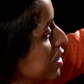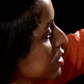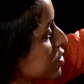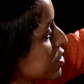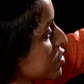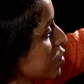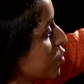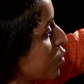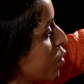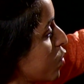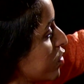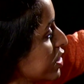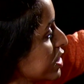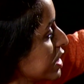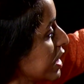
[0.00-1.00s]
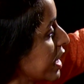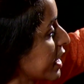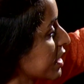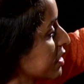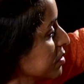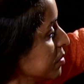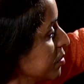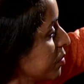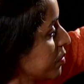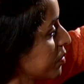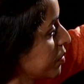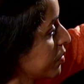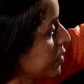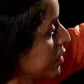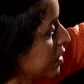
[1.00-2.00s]
just go over the line
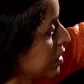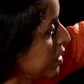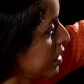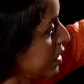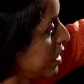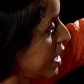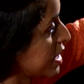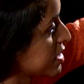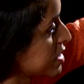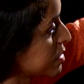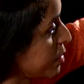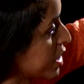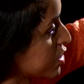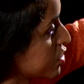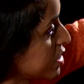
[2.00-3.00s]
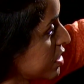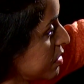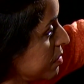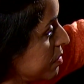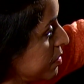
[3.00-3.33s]
and smudge it,